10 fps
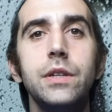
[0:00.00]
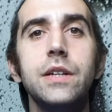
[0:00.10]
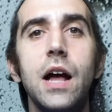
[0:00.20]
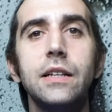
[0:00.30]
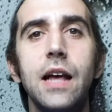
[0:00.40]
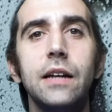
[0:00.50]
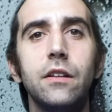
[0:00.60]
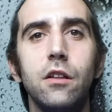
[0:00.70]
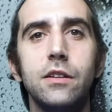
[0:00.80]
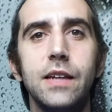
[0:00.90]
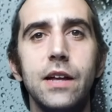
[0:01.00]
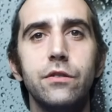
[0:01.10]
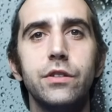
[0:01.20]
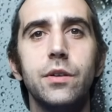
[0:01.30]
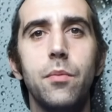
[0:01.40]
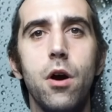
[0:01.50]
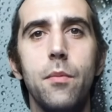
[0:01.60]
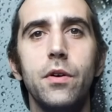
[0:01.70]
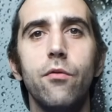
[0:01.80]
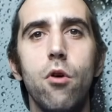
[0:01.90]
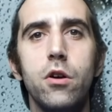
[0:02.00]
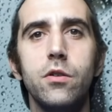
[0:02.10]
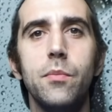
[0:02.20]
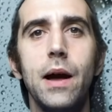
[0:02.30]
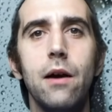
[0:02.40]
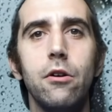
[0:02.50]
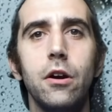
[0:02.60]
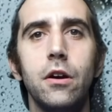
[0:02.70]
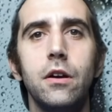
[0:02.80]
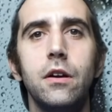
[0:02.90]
contact the Los Angeles Department of Water and Power